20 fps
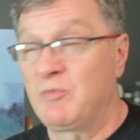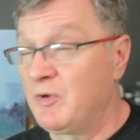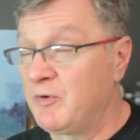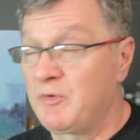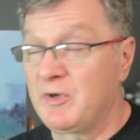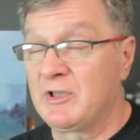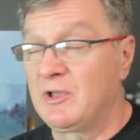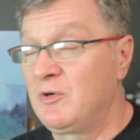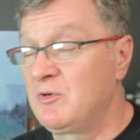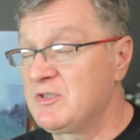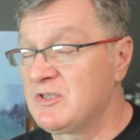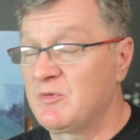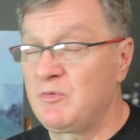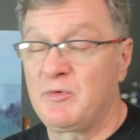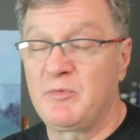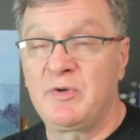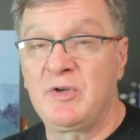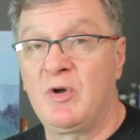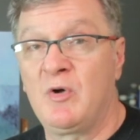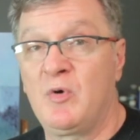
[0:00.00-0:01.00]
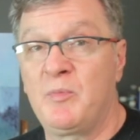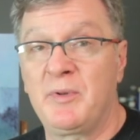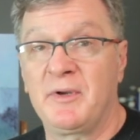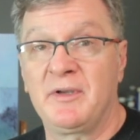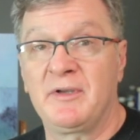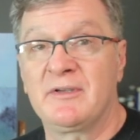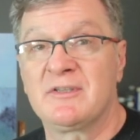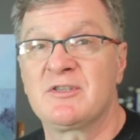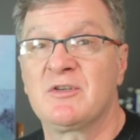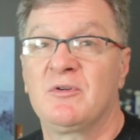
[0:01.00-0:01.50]
What are we closing, what are we
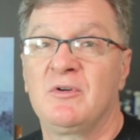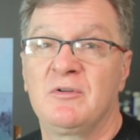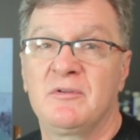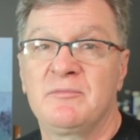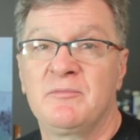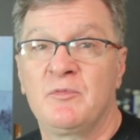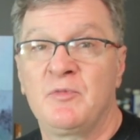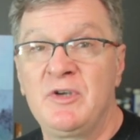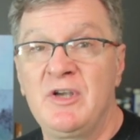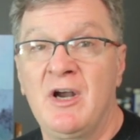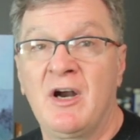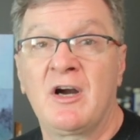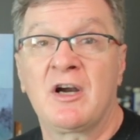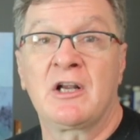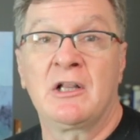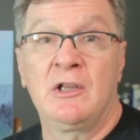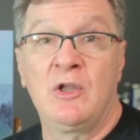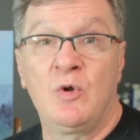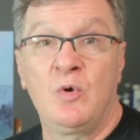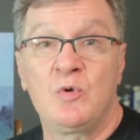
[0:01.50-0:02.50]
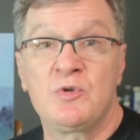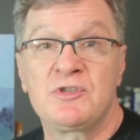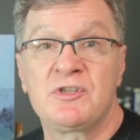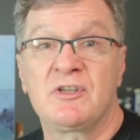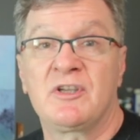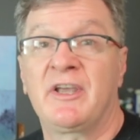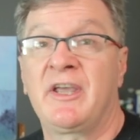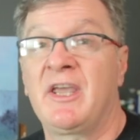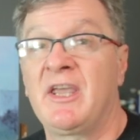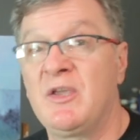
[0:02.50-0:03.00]
opening? So we are
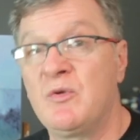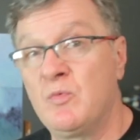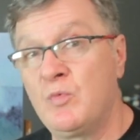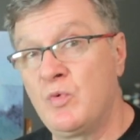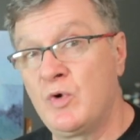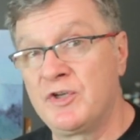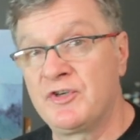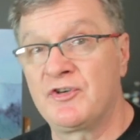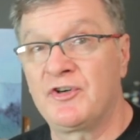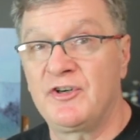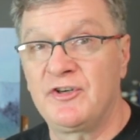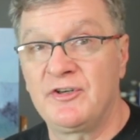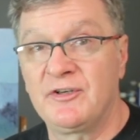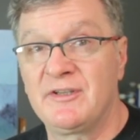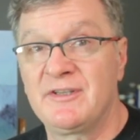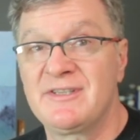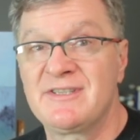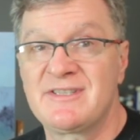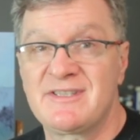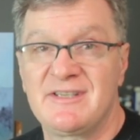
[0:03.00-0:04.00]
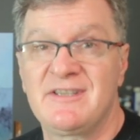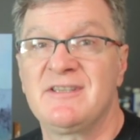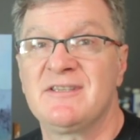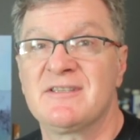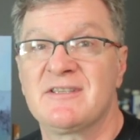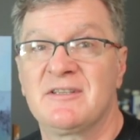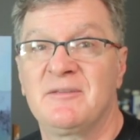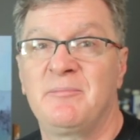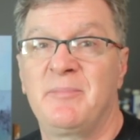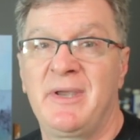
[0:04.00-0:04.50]
closing a winter
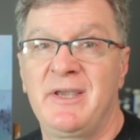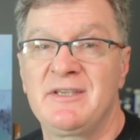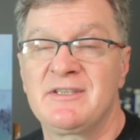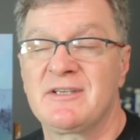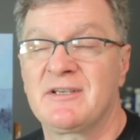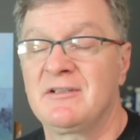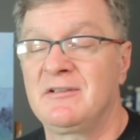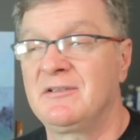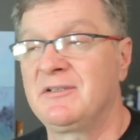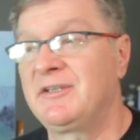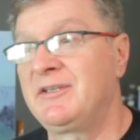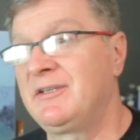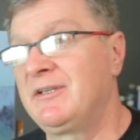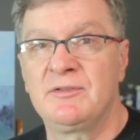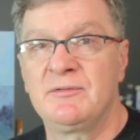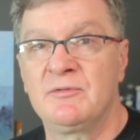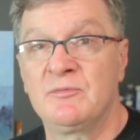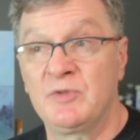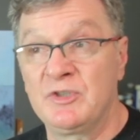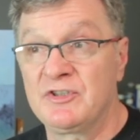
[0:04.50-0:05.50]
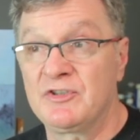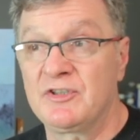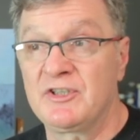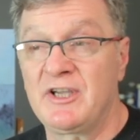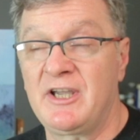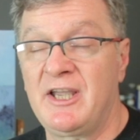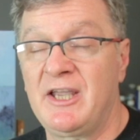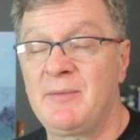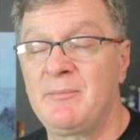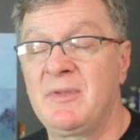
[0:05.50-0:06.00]
season. Basically, winter
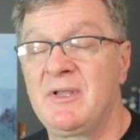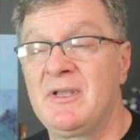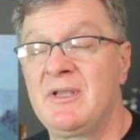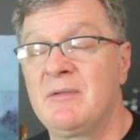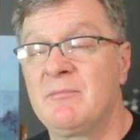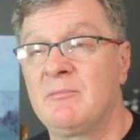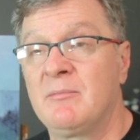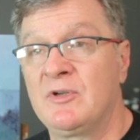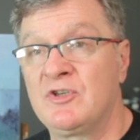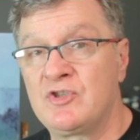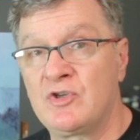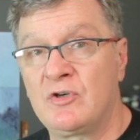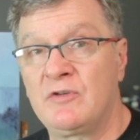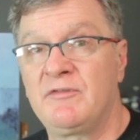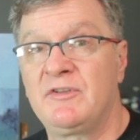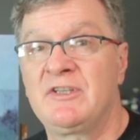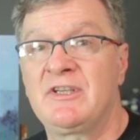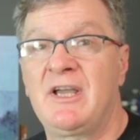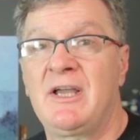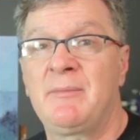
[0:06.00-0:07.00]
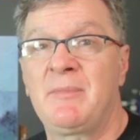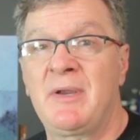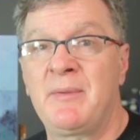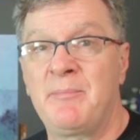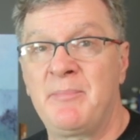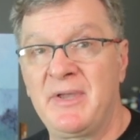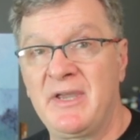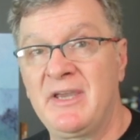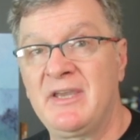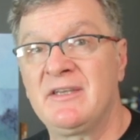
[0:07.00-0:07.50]
time, majority of the time I
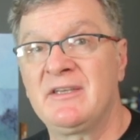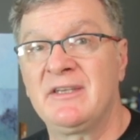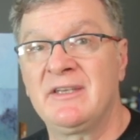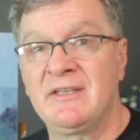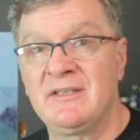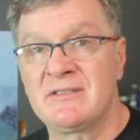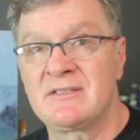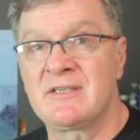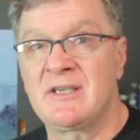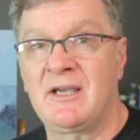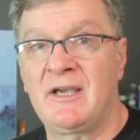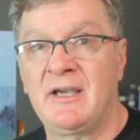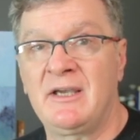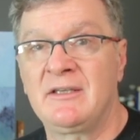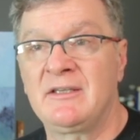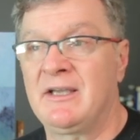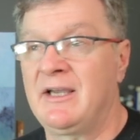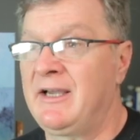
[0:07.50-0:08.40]
paint inside.